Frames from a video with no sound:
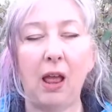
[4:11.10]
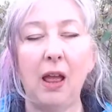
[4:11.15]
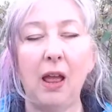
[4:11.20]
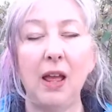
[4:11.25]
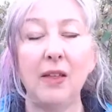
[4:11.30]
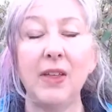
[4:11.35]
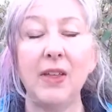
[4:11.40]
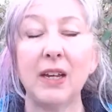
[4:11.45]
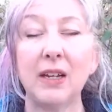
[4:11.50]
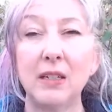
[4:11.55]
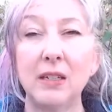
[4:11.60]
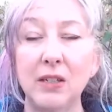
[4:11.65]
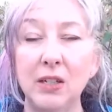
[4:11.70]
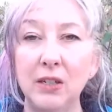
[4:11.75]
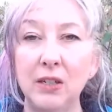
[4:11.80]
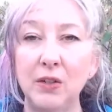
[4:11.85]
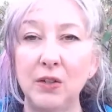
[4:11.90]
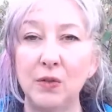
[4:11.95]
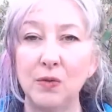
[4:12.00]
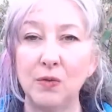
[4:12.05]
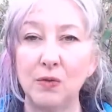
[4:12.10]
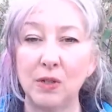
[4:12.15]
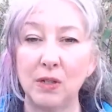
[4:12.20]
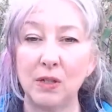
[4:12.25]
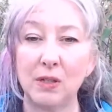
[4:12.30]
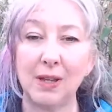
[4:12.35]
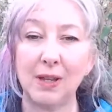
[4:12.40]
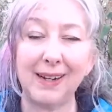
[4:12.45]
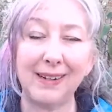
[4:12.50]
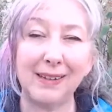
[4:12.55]
And that continues.
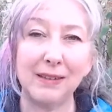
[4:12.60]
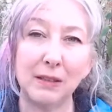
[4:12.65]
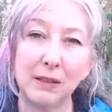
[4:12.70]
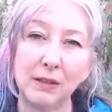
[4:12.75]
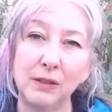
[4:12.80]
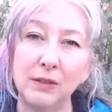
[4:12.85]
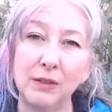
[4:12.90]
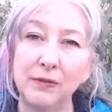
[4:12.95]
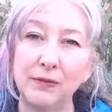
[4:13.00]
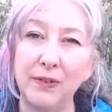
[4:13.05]
It's like a little